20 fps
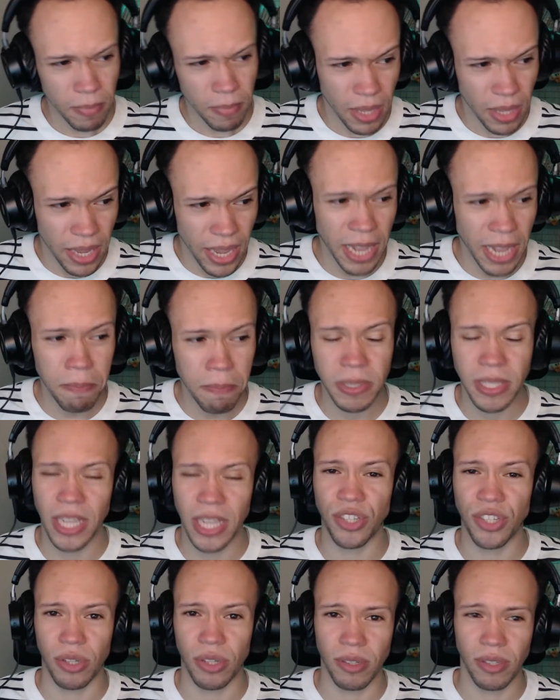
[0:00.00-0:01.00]
Hidden
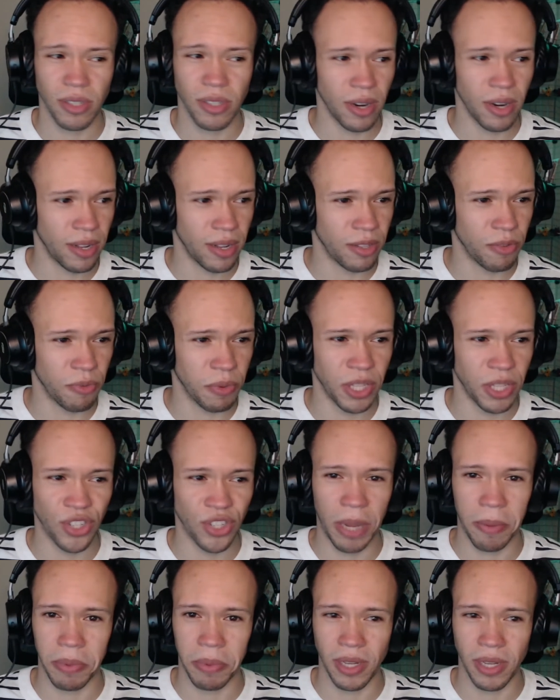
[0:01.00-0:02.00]
Potential. Sorry, I had to read the
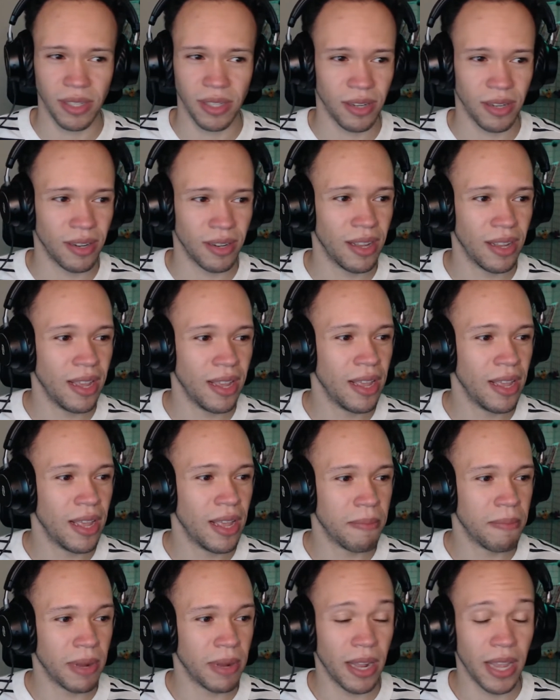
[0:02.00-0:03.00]
Japanese there.
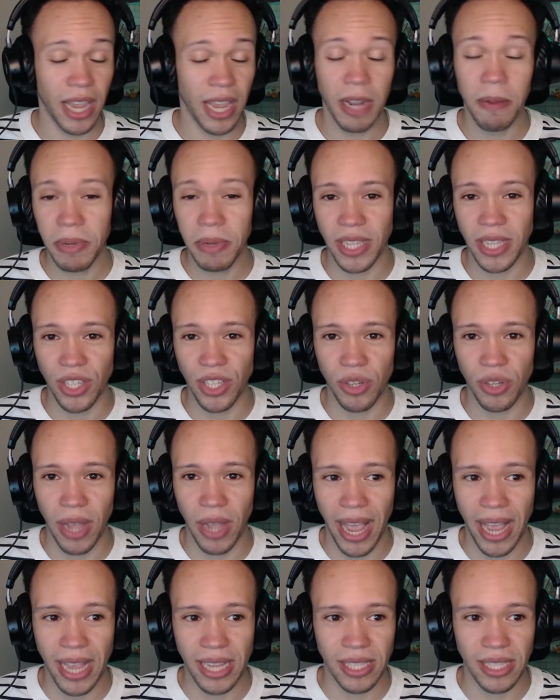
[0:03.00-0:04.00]
But Hidden Potential
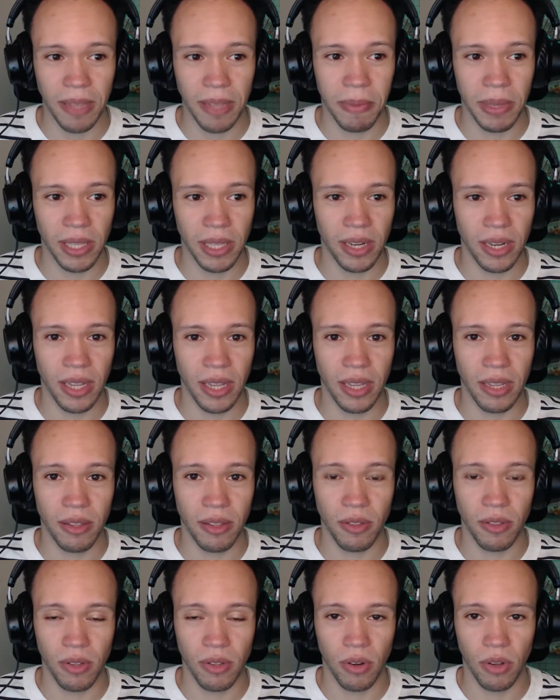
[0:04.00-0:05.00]
has the ability
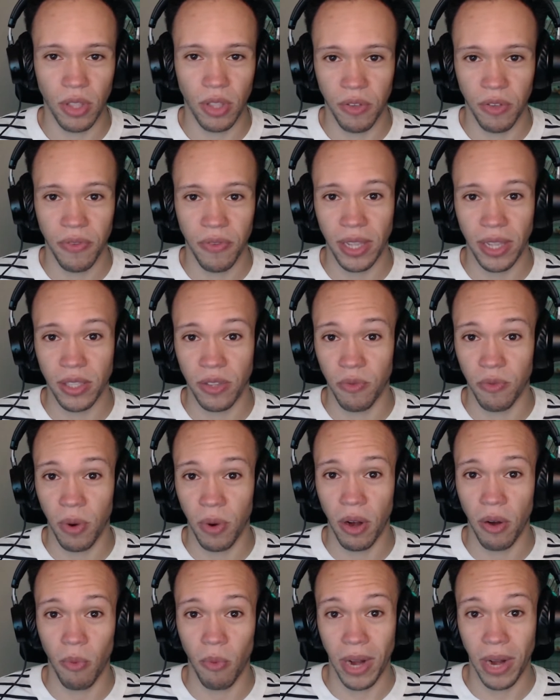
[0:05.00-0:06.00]
or the effect of
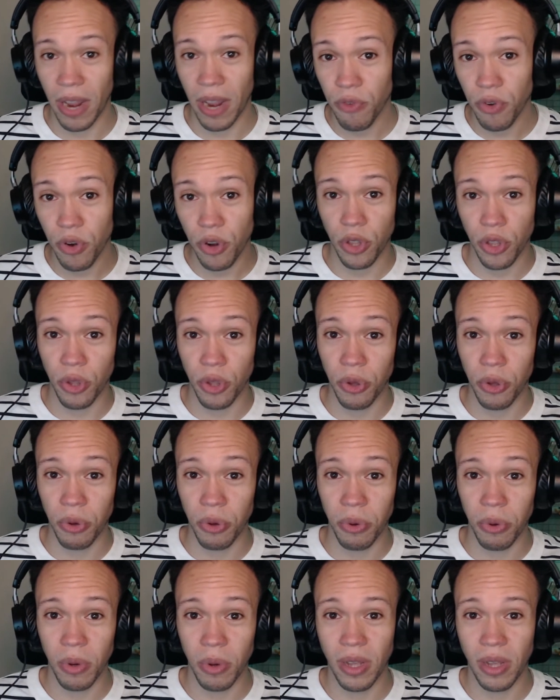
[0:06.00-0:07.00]
where whenever
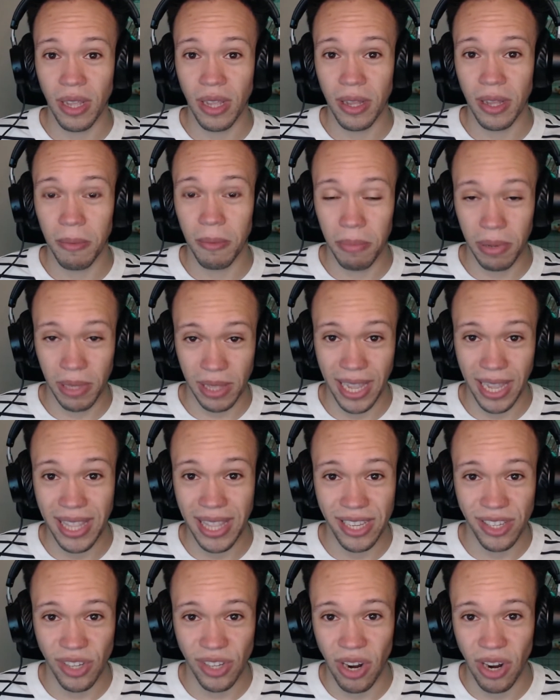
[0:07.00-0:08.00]
you play
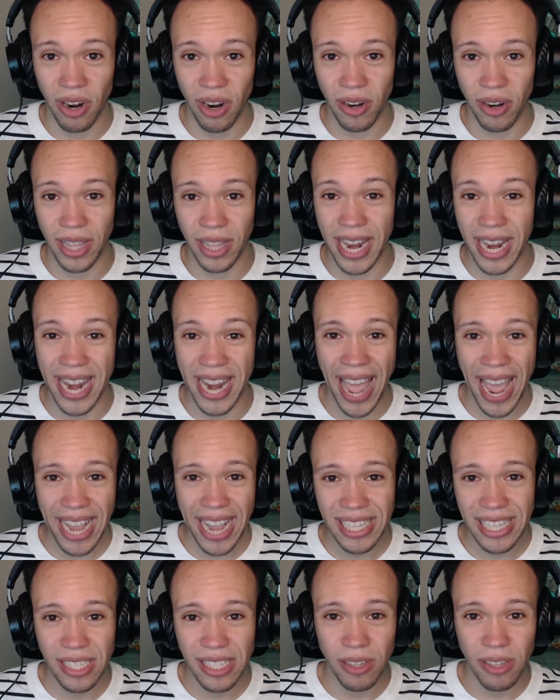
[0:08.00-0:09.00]
this card, the
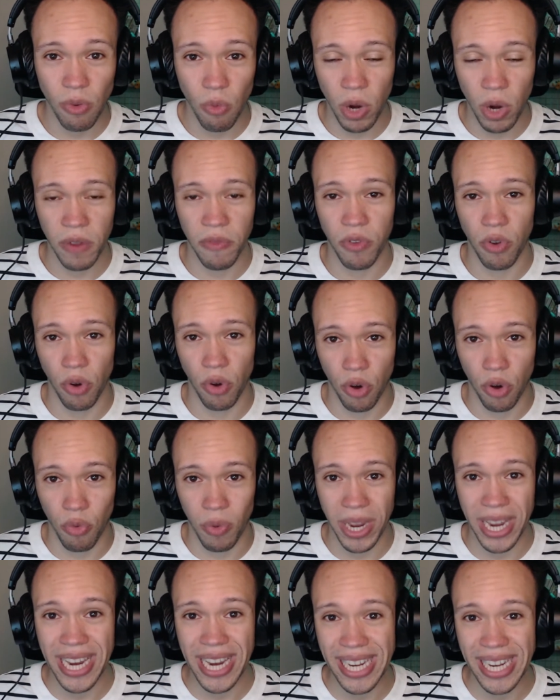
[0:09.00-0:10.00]
next one of your
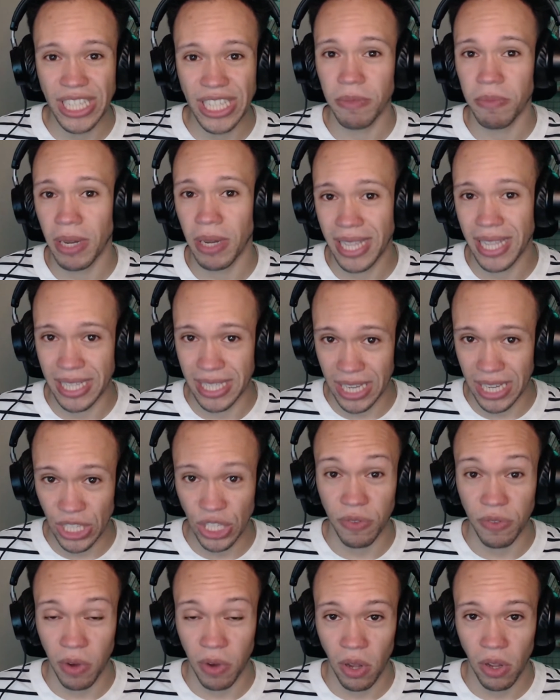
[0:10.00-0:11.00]
green Digimon that
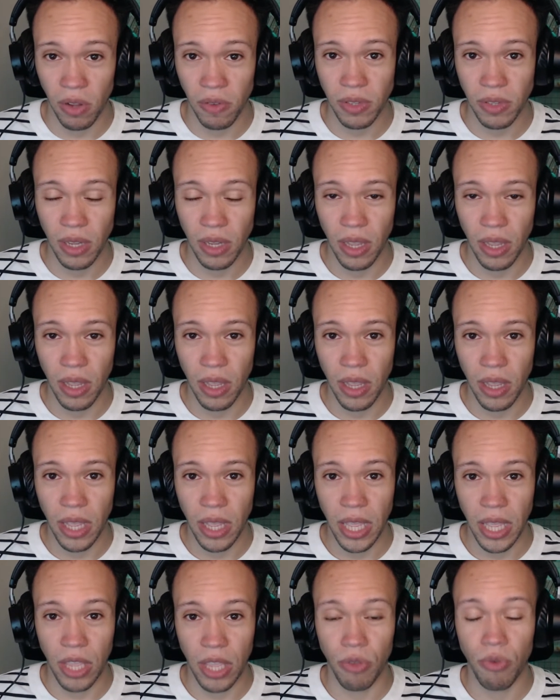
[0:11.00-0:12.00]
Digivolves,
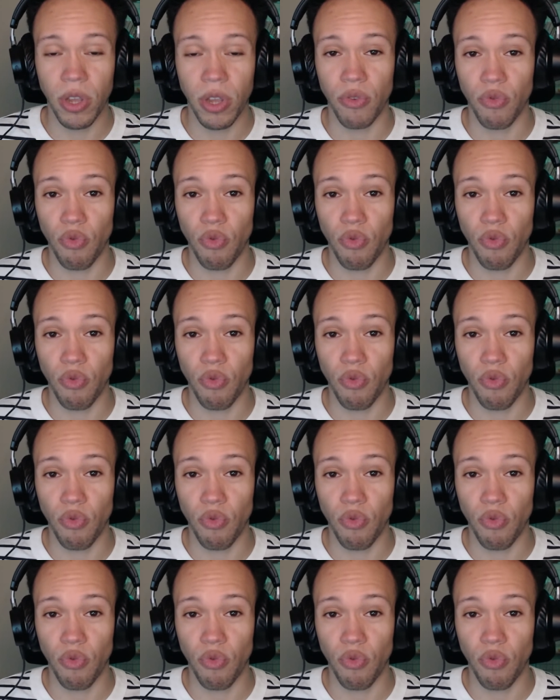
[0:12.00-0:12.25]
you can